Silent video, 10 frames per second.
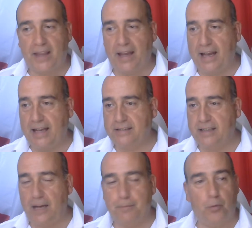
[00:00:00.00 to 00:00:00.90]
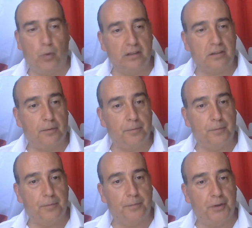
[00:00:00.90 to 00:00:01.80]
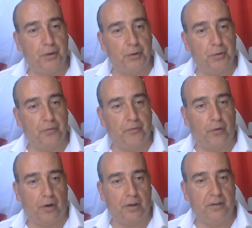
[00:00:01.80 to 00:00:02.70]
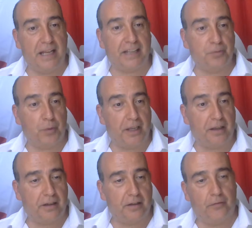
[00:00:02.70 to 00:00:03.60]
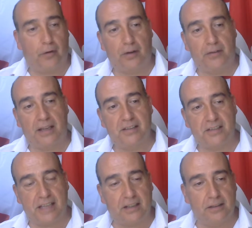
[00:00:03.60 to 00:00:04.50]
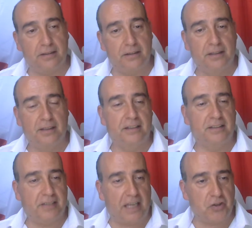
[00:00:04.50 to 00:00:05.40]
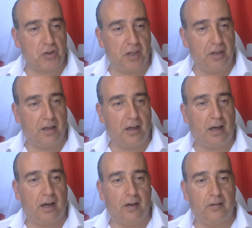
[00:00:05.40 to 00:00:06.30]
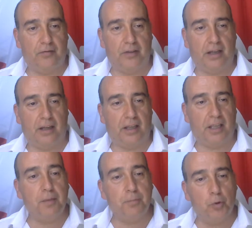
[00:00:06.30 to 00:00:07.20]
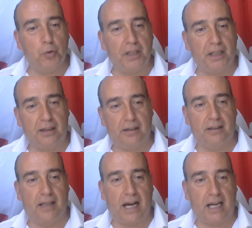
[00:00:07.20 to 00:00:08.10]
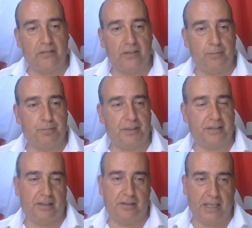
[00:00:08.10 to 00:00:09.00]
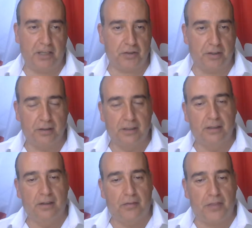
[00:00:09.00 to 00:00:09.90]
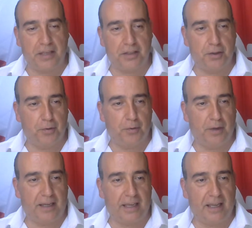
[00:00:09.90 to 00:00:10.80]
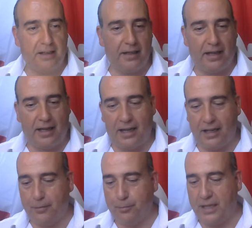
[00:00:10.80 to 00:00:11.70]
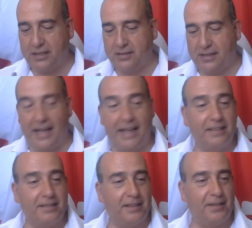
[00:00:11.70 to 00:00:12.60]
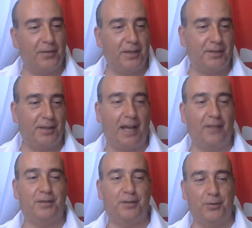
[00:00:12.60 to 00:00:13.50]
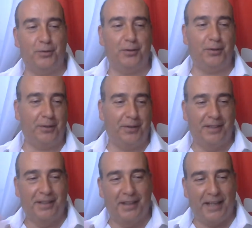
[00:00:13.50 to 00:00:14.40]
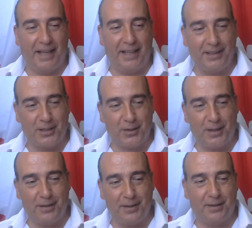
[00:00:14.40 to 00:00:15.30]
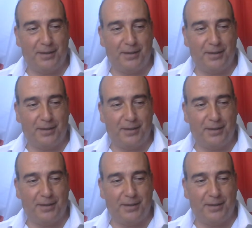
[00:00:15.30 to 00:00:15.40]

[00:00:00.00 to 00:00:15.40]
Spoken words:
and I'm welcome you for next week for the second session of Ibuni live presentation. Thank you again. I must end this live studio edition,